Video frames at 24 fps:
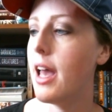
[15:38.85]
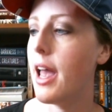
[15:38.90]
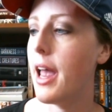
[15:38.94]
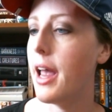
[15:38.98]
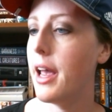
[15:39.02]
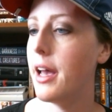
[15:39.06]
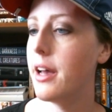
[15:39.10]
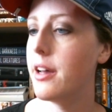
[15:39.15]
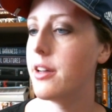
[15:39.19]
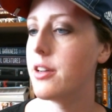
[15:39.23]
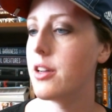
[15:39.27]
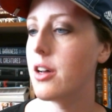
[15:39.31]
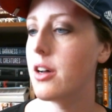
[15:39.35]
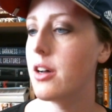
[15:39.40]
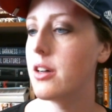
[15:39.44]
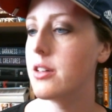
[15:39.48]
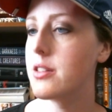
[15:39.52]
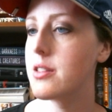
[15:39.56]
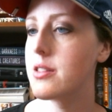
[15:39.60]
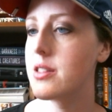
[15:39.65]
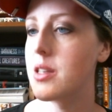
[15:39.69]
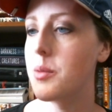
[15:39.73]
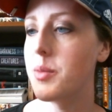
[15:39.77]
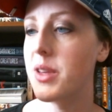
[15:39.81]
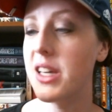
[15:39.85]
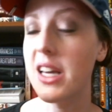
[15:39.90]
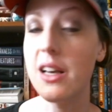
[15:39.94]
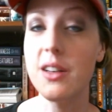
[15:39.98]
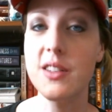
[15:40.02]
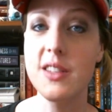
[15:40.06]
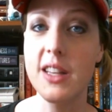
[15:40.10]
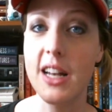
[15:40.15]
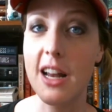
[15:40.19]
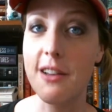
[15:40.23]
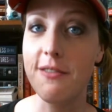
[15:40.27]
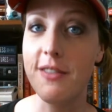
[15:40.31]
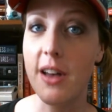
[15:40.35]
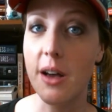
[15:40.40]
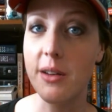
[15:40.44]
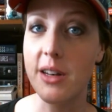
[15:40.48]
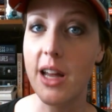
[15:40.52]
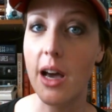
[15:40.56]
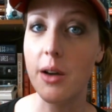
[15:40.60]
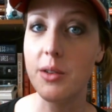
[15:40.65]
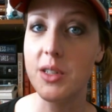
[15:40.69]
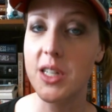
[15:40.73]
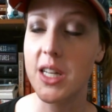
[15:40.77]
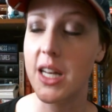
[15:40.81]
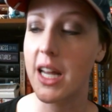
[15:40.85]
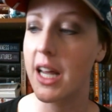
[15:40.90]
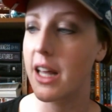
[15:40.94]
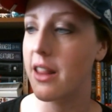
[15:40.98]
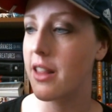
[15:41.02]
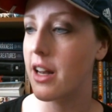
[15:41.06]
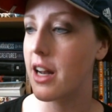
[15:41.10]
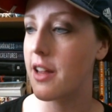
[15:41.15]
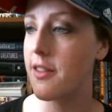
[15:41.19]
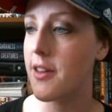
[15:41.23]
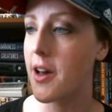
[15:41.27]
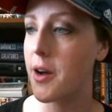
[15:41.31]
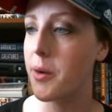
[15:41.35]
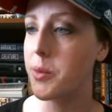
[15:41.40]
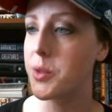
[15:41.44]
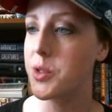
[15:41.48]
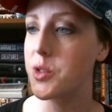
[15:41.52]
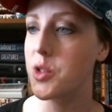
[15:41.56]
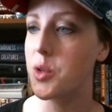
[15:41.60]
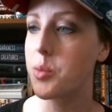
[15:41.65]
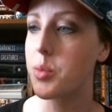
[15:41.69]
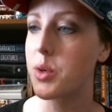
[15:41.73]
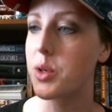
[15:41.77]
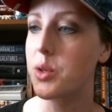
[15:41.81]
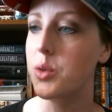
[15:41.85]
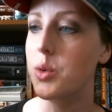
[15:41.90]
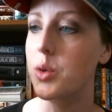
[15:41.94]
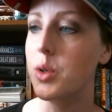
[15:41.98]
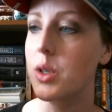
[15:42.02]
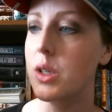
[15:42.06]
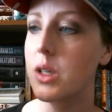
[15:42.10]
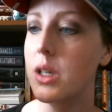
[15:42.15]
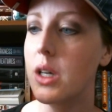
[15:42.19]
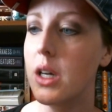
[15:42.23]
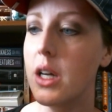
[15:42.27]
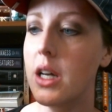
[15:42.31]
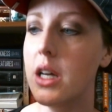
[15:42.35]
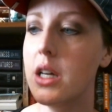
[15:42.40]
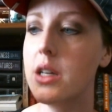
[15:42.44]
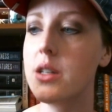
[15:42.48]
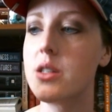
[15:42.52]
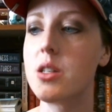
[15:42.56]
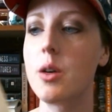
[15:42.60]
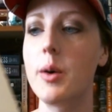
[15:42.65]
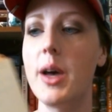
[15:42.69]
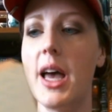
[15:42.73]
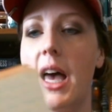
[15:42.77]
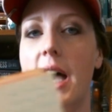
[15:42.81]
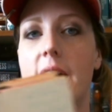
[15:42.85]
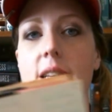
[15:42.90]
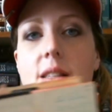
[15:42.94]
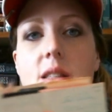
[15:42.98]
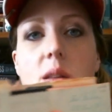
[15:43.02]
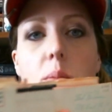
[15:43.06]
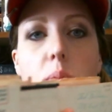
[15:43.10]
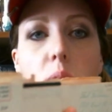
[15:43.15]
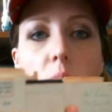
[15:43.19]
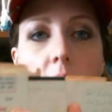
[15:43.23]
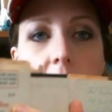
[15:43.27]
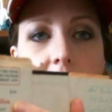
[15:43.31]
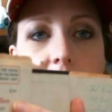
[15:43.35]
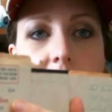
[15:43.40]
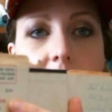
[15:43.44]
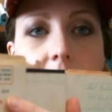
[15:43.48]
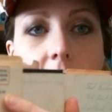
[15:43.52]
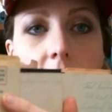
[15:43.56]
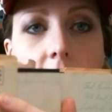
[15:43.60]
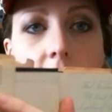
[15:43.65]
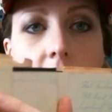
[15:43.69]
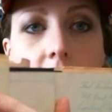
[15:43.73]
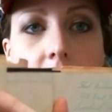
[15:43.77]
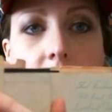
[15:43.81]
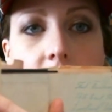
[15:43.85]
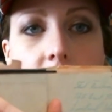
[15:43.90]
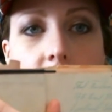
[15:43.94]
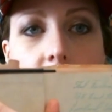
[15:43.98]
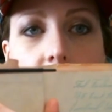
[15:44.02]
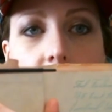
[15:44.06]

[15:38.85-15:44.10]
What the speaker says: And something else that I found out today that I thought was super cool. So it has the price here.